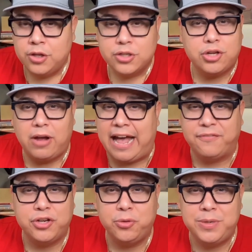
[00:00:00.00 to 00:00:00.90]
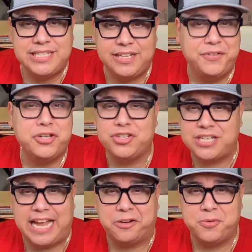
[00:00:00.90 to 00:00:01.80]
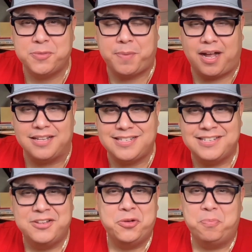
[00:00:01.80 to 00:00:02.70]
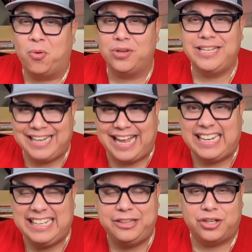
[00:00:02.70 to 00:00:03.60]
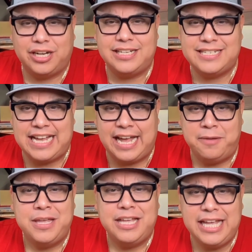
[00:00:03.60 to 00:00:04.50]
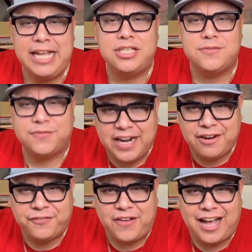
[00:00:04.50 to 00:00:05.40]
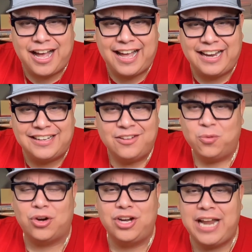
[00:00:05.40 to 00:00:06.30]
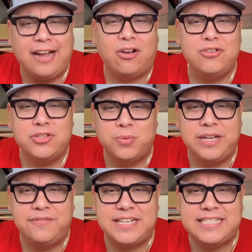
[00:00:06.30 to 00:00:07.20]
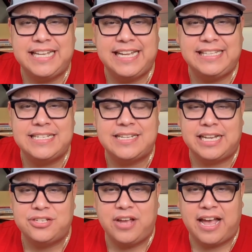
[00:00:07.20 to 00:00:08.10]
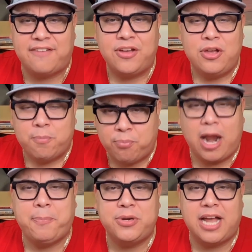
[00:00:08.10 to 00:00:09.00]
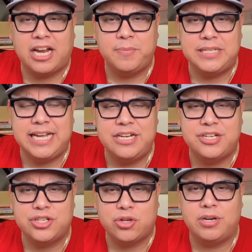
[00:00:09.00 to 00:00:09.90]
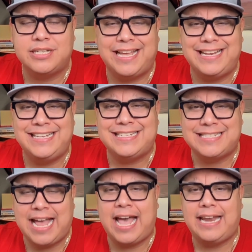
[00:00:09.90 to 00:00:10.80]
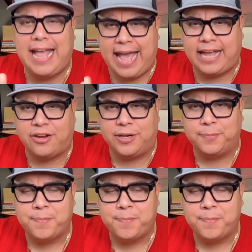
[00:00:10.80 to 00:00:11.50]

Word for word: So after you received your second response, more than likely they're gonna say, it's verified. We're not going to reinvestigate this unless you have proper documentation showing us that it is not accurate.